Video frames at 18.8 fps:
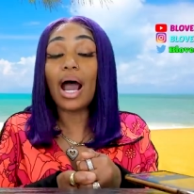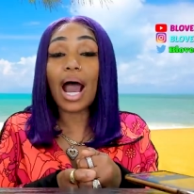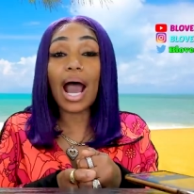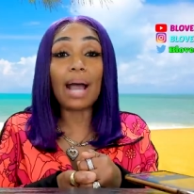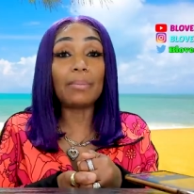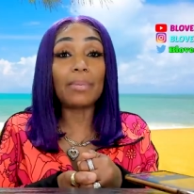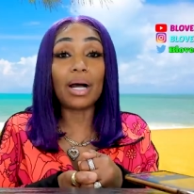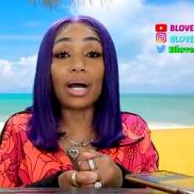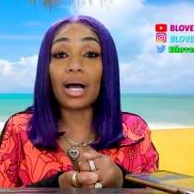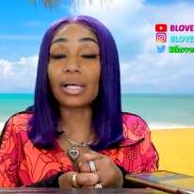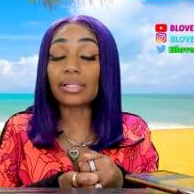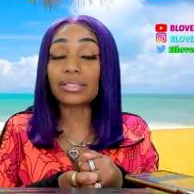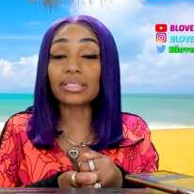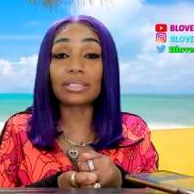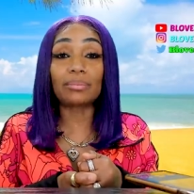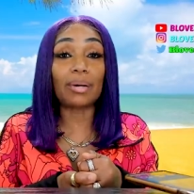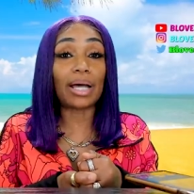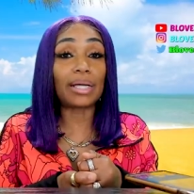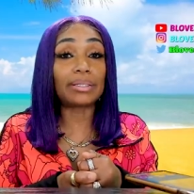i'm a
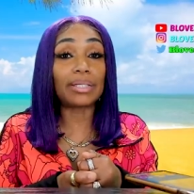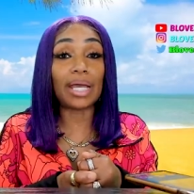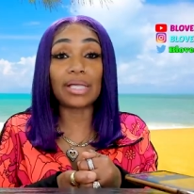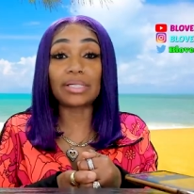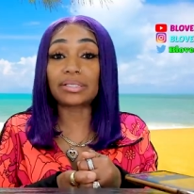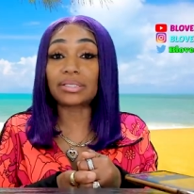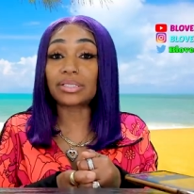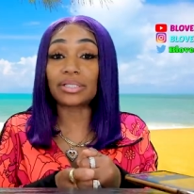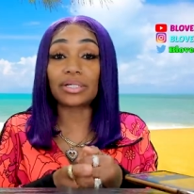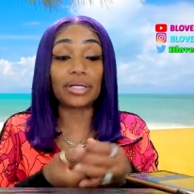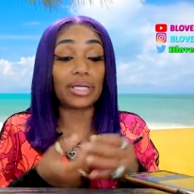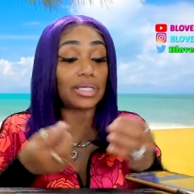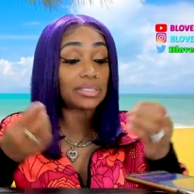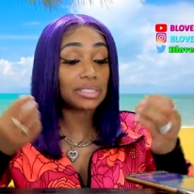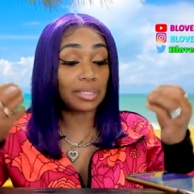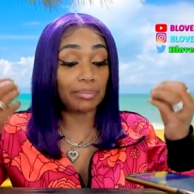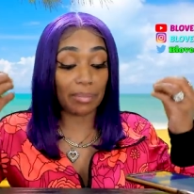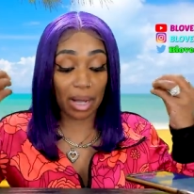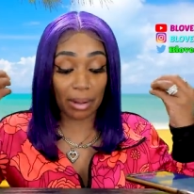hustler by nature
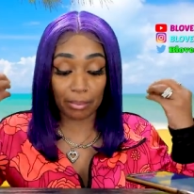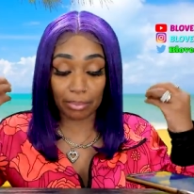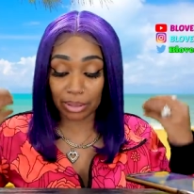it's in my